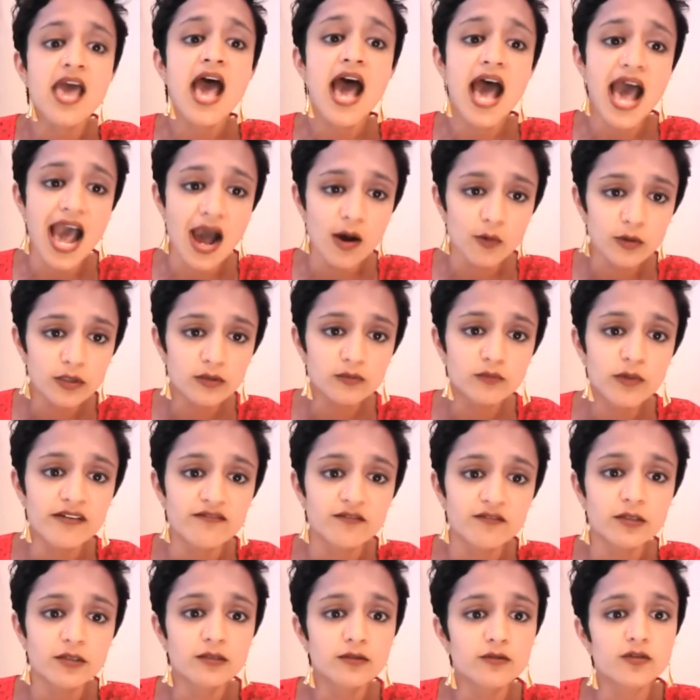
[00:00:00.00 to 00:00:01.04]
Our
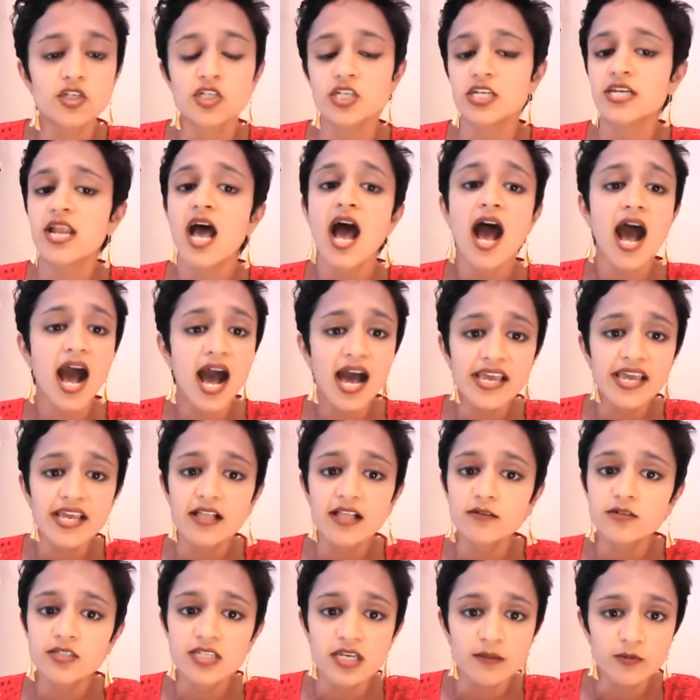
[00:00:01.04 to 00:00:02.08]
Revolution,
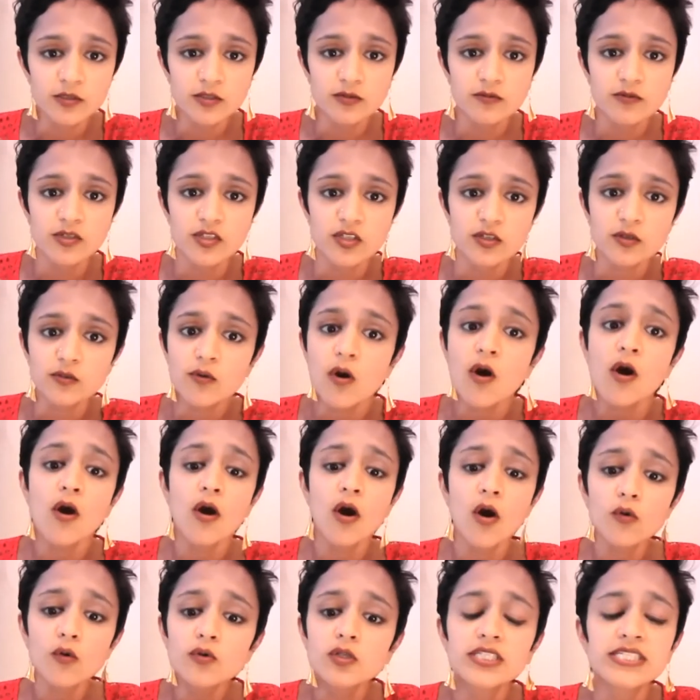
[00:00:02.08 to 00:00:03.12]
ILWU,
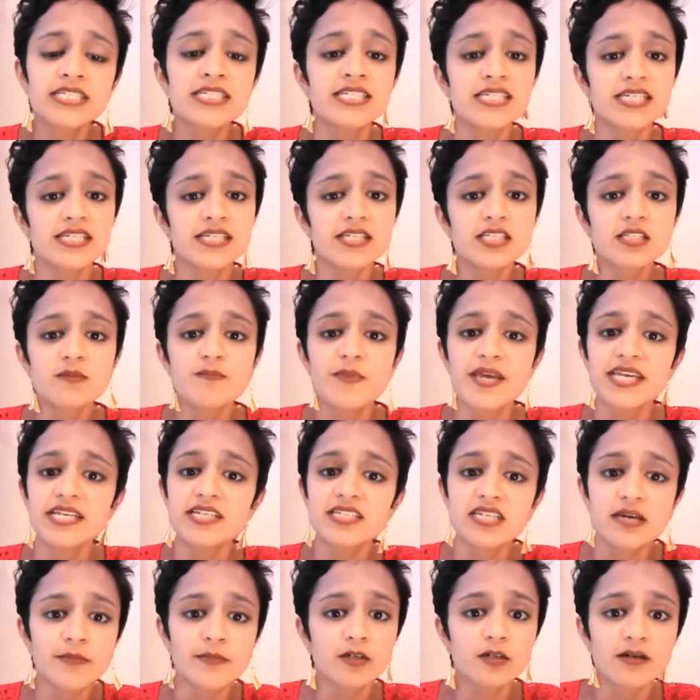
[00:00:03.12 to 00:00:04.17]
Oakland East Bay
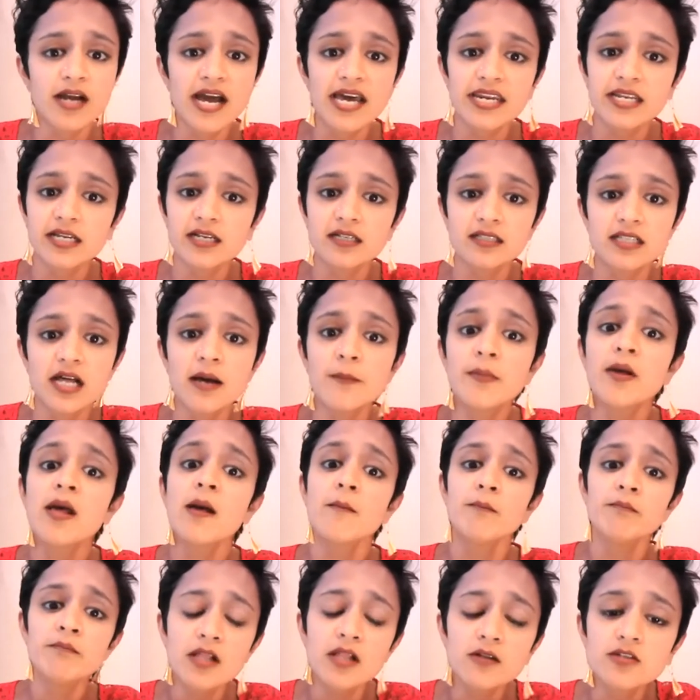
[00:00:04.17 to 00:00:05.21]
Democratic Club,
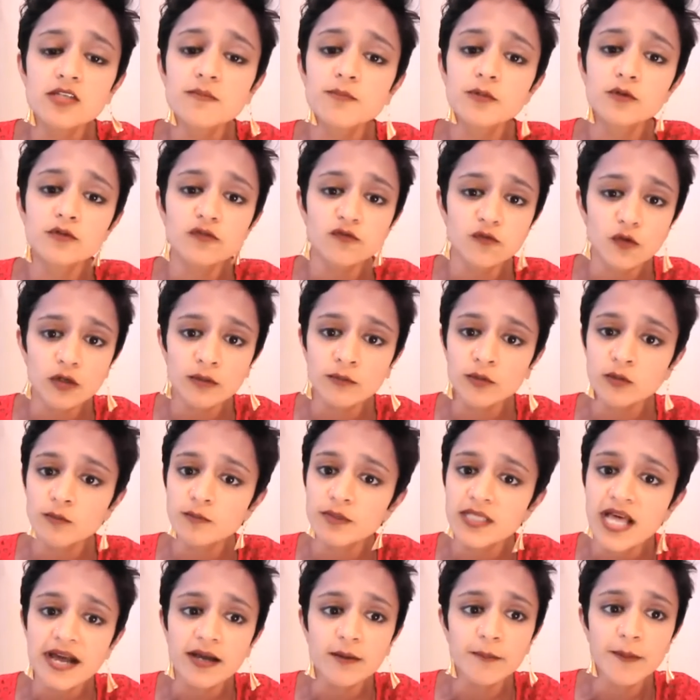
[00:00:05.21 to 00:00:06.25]
multiple former
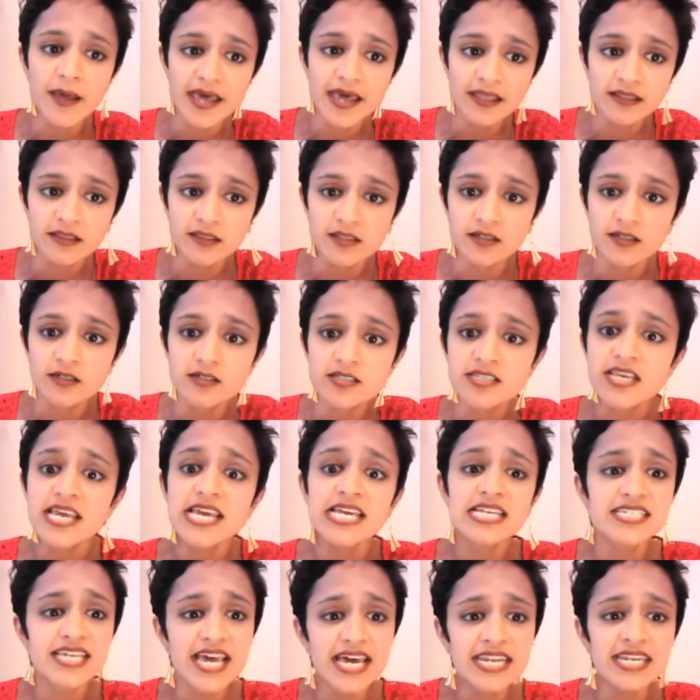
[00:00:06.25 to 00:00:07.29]
Black Panthers,
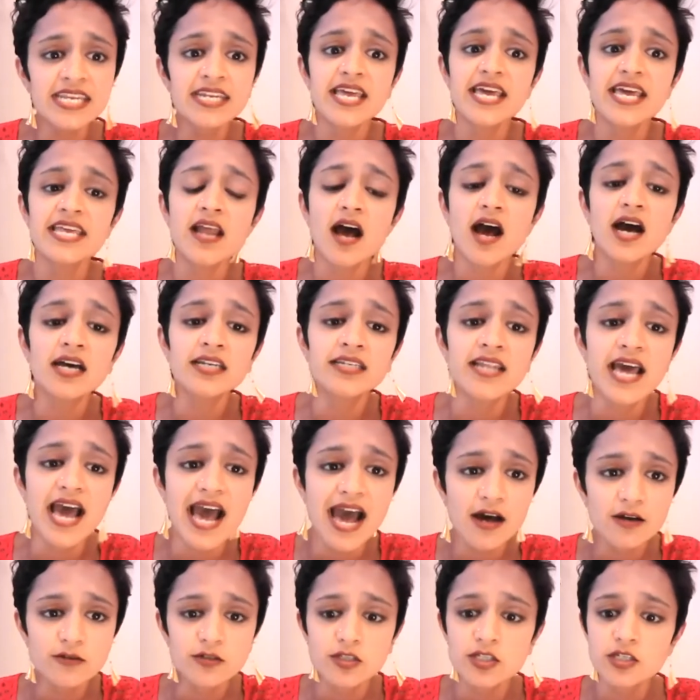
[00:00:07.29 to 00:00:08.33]
tenant and
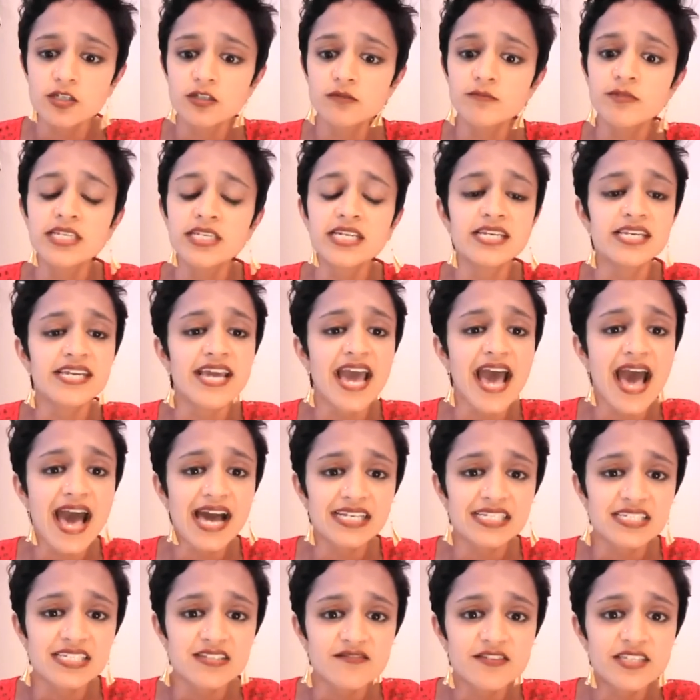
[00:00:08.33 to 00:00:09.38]
unhoused community
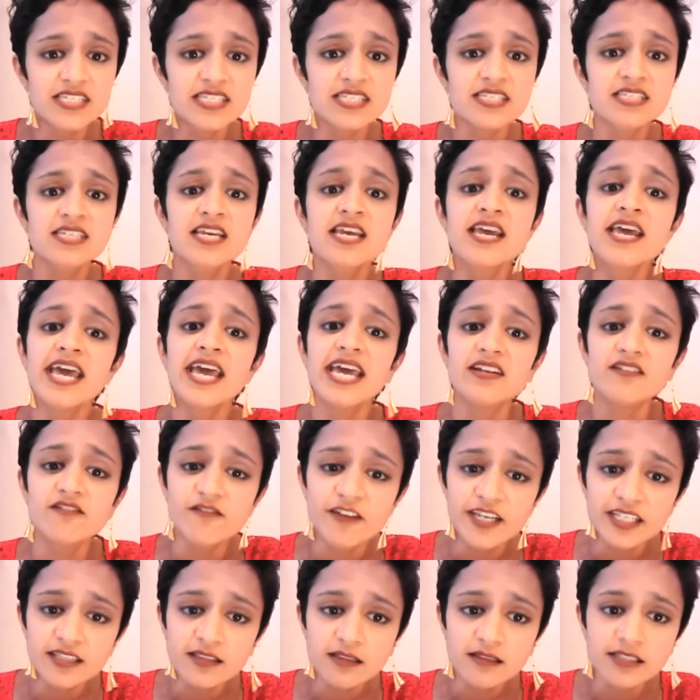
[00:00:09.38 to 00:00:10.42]
activists and
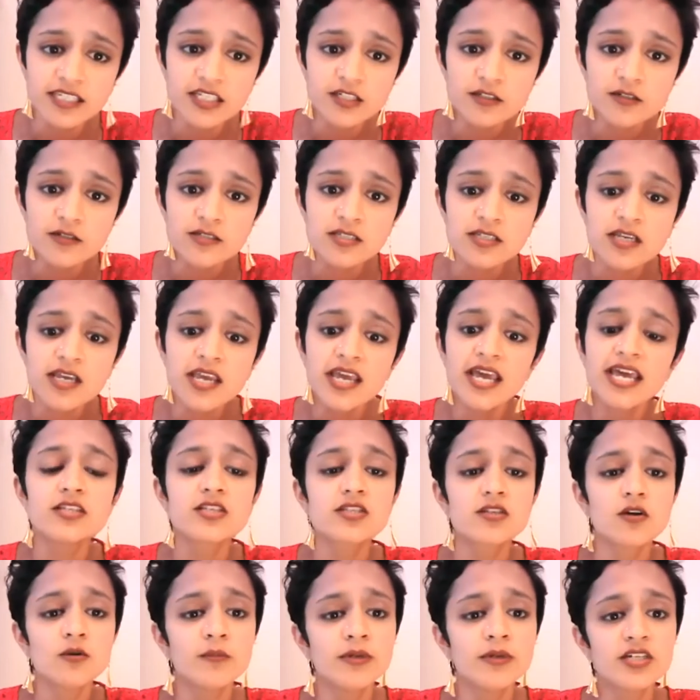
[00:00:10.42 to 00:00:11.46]
faith leaders, and
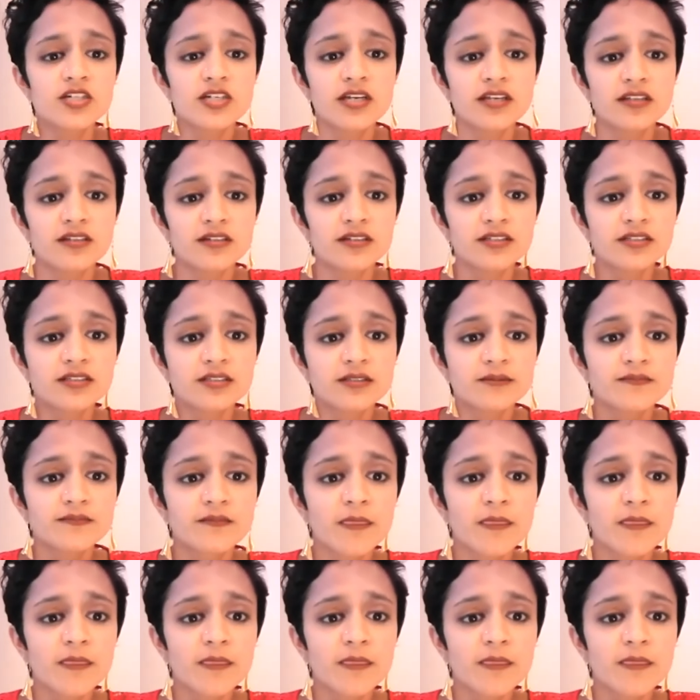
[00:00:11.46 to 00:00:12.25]
so much others.